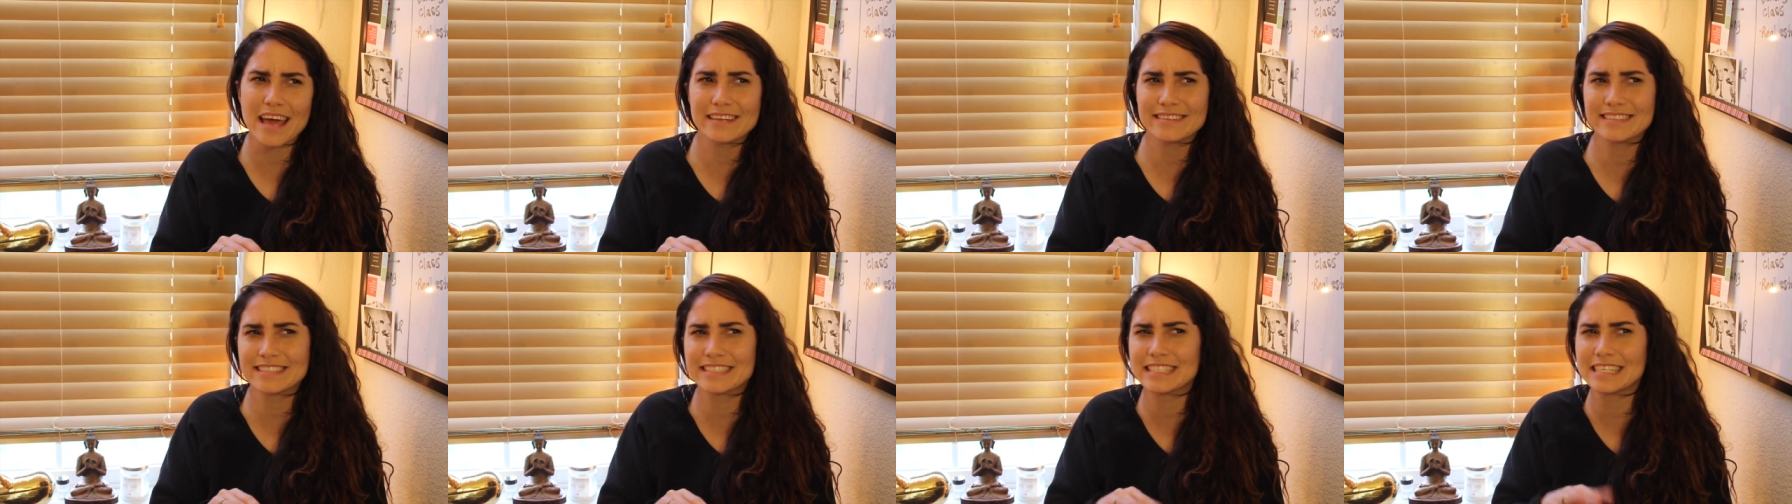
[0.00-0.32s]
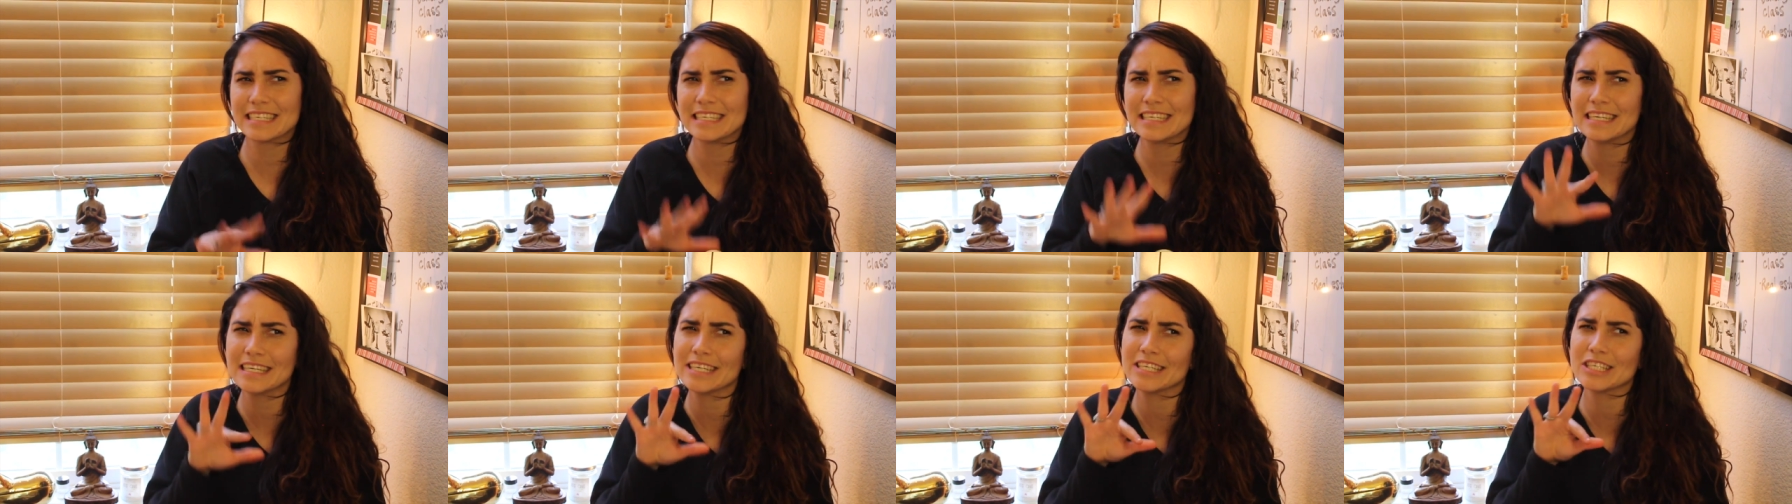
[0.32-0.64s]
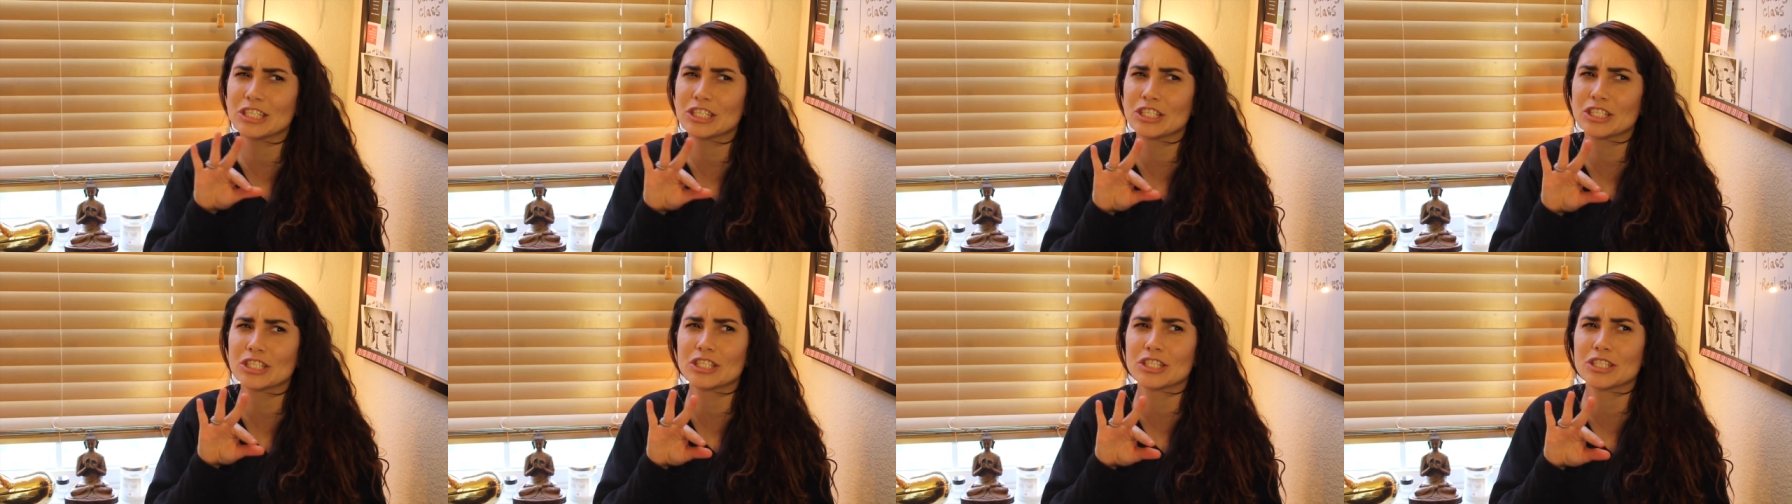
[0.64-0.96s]

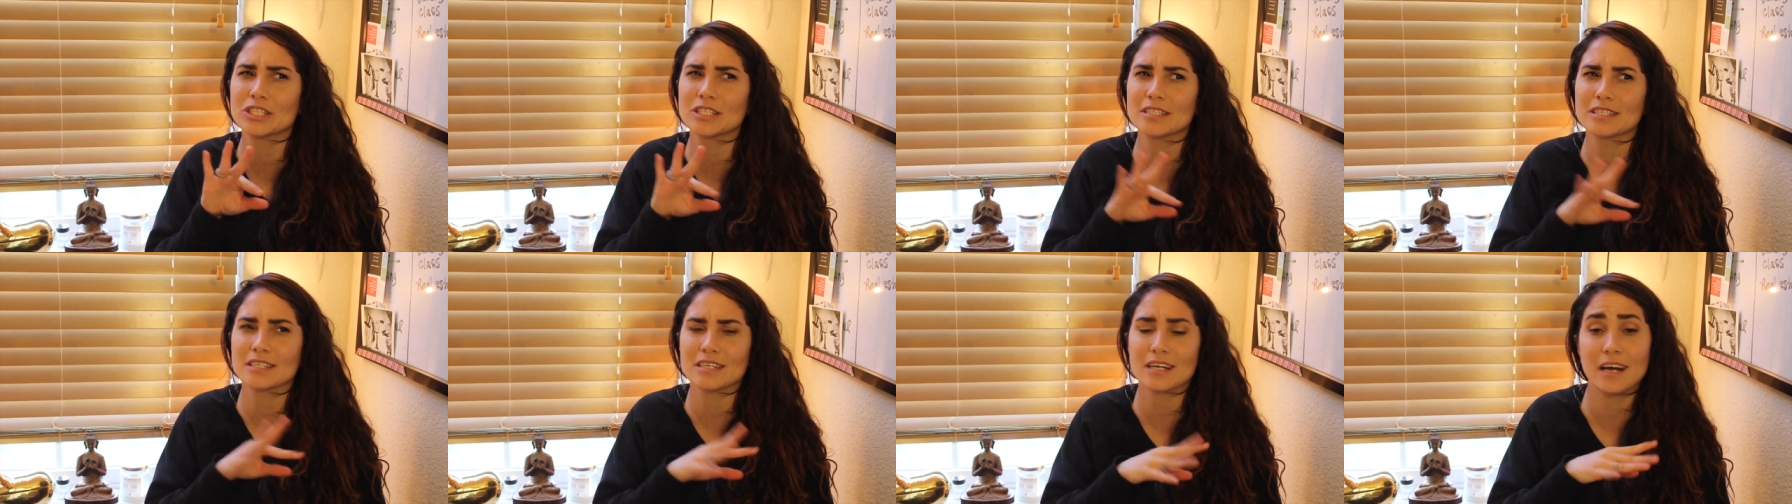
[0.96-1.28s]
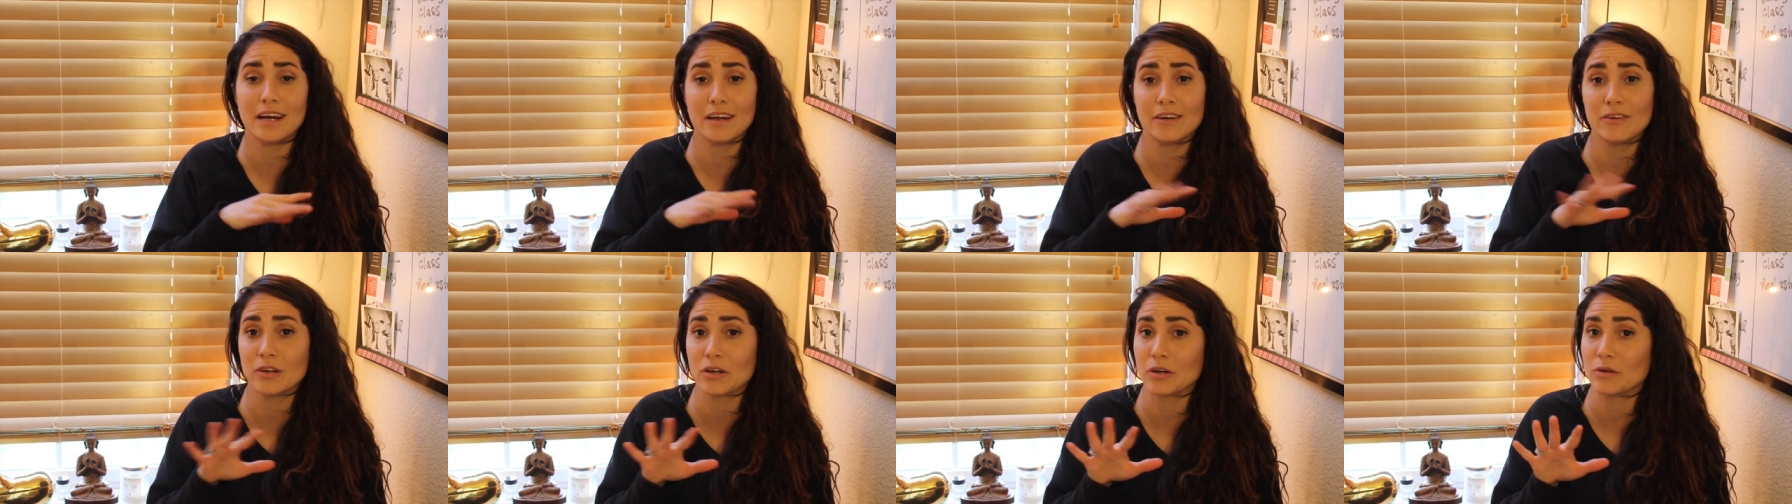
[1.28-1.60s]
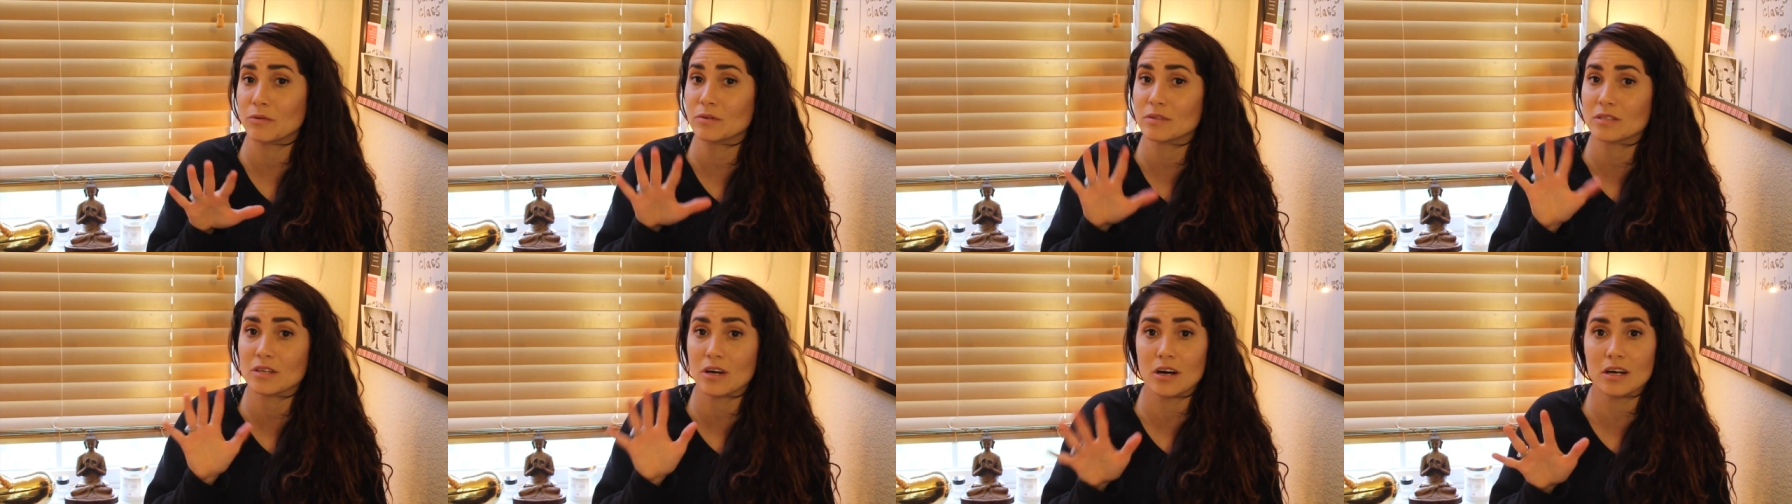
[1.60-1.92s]
Etsy-ish. I don't
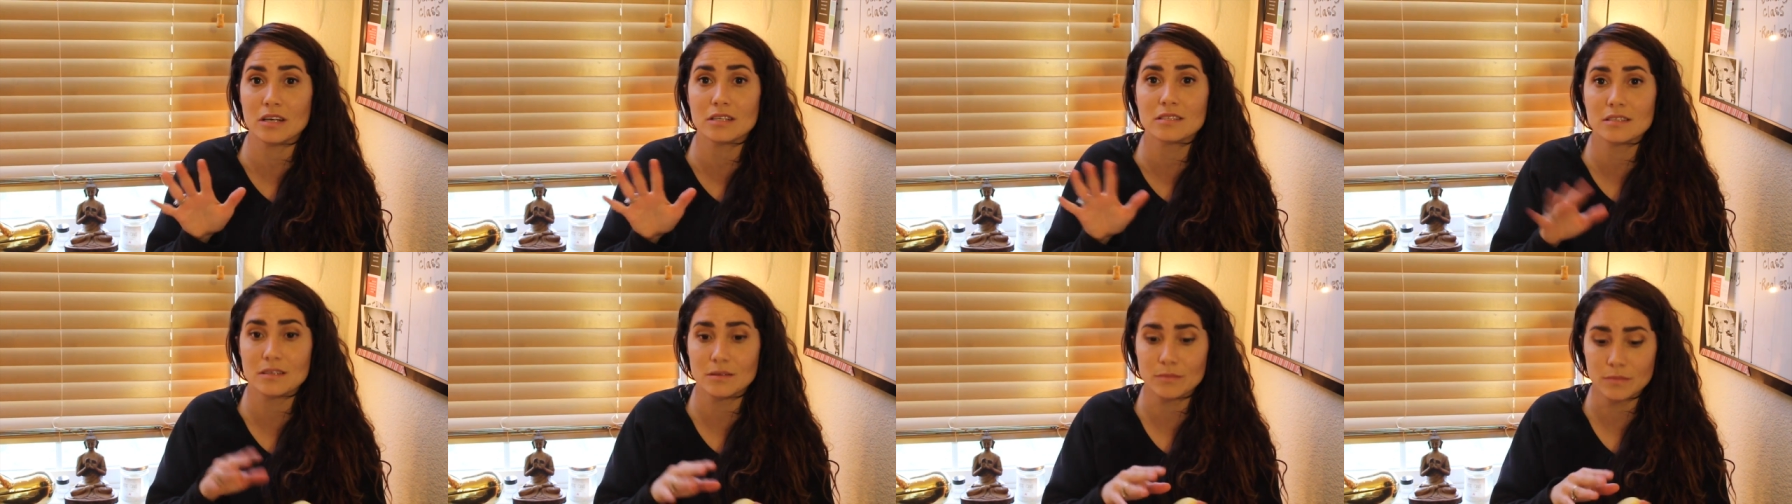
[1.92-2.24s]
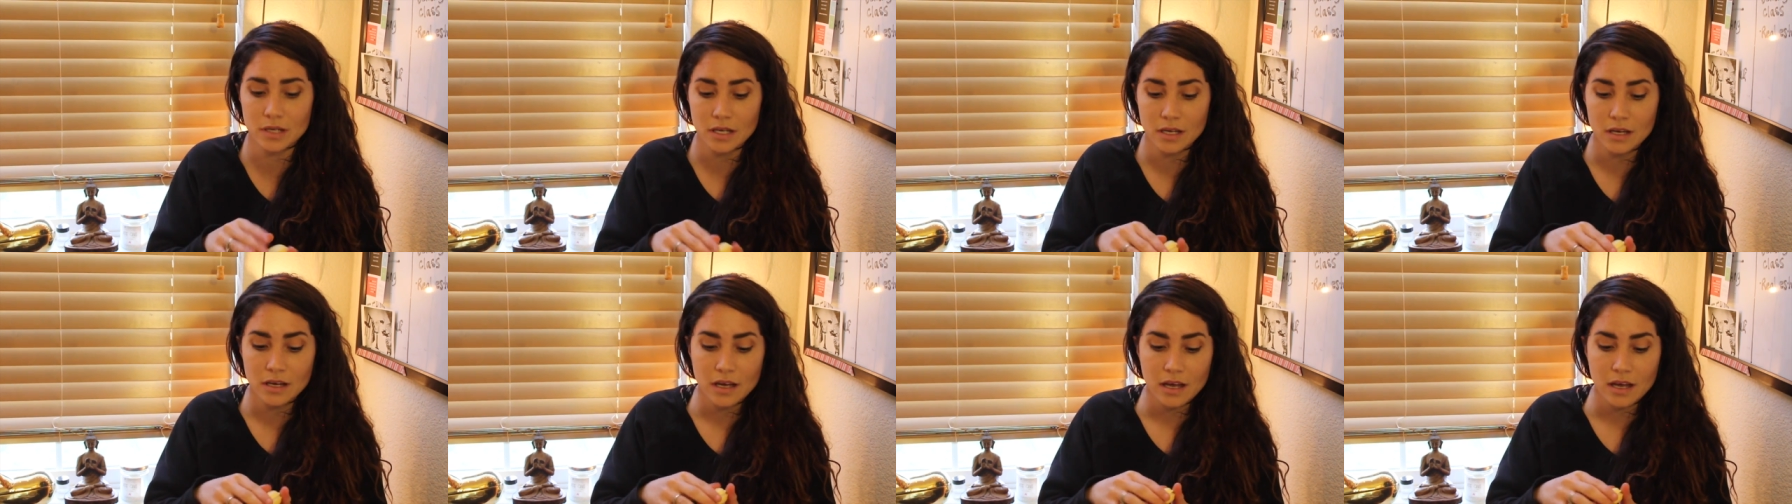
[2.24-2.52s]
know, it was awesome.